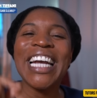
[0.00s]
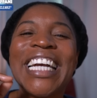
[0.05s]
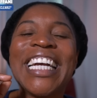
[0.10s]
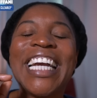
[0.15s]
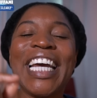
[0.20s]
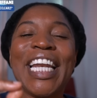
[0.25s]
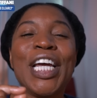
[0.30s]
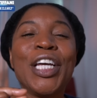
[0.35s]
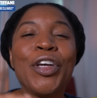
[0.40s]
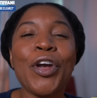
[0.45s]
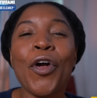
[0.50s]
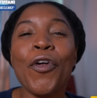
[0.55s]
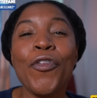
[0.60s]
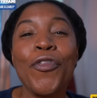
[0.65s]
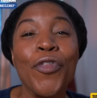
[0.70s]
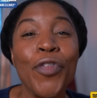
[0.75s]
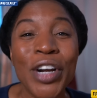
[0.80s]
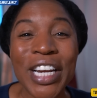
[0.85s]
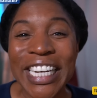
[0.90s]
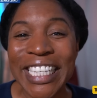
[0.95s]
getting your
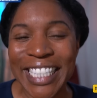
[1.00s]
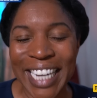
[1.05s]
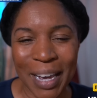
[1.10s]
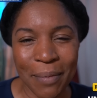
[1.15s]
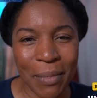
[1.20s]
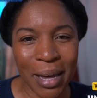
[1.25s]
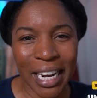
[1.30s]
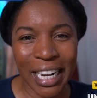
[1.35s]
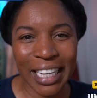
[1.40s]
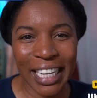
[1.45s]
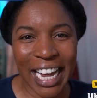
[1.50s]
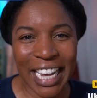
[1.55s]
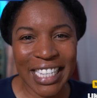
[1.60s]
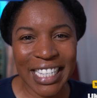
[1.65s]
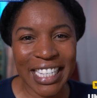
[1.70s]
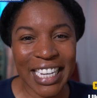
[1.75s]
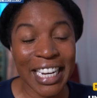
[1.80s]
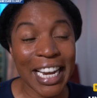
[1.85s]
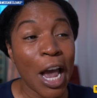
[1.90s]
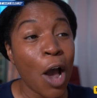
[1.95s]
free 10 minute
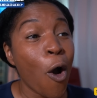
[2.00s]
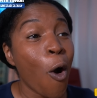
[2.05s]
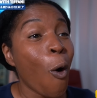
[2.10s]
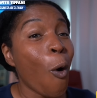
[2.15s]
lesson,